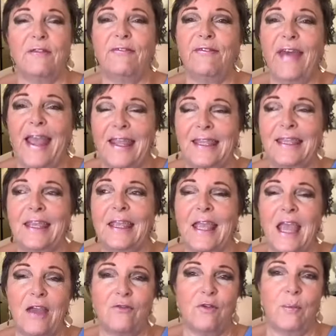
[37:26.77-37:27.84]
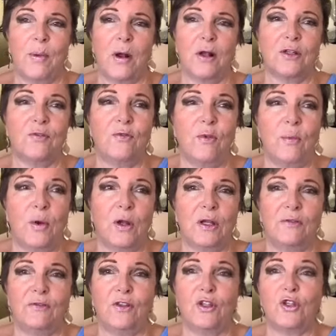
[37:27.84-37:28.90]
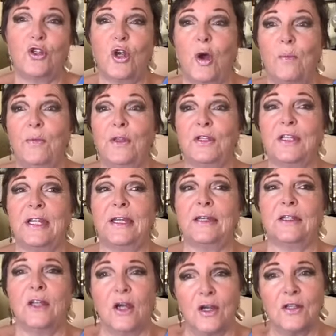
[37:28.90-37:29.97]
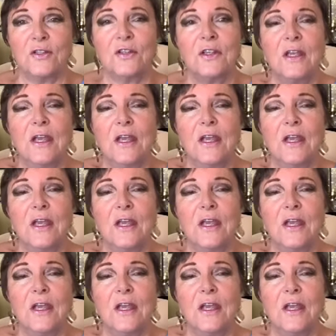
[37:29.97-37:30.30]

thanking every part of your body for the job that it does.